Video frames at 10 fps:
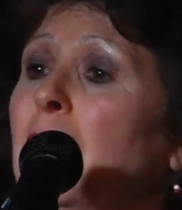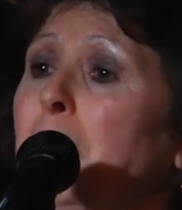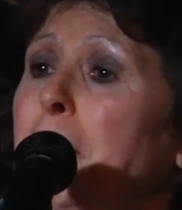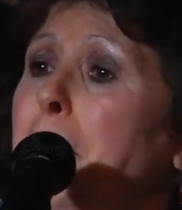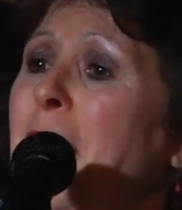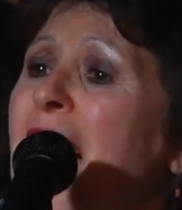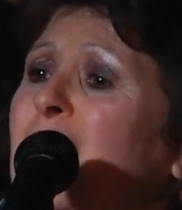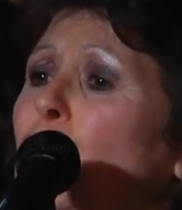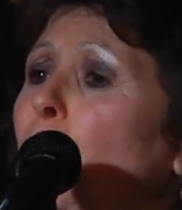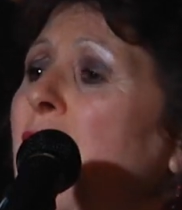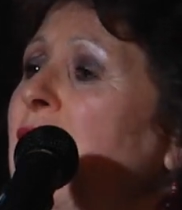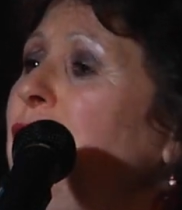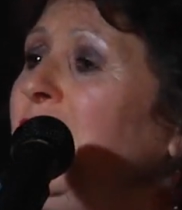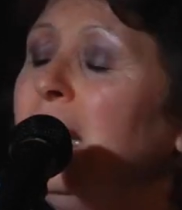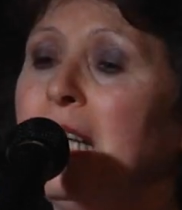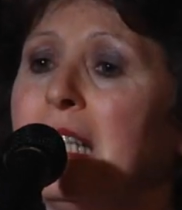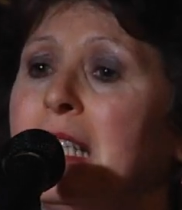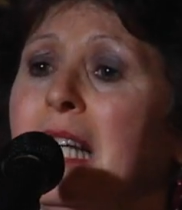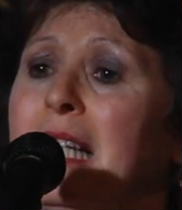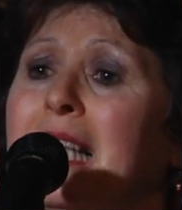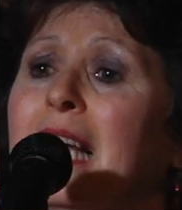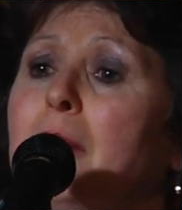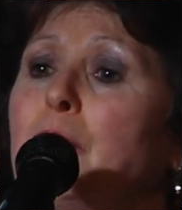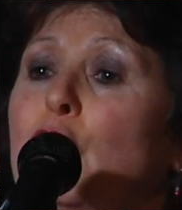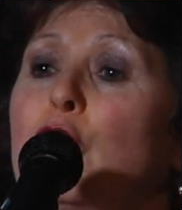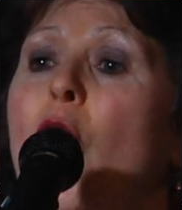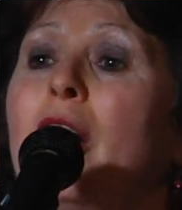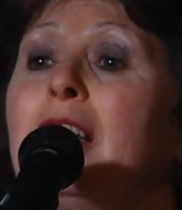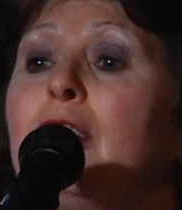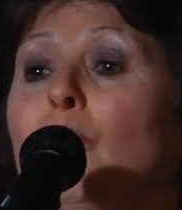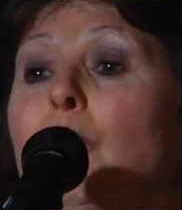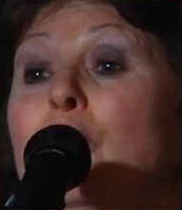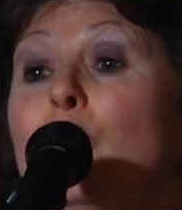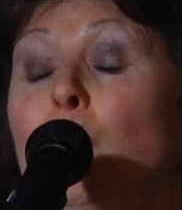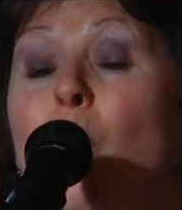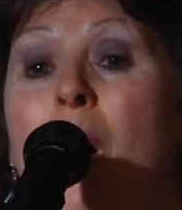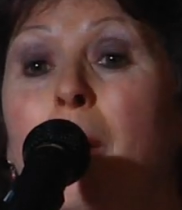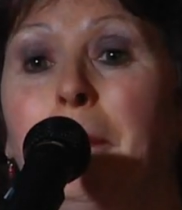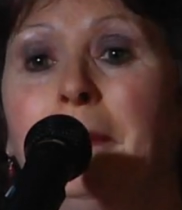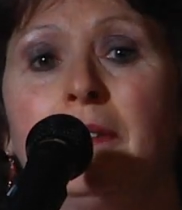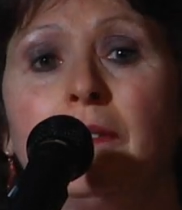But the bag is so heavy, it's like I'm slogging through a swamp.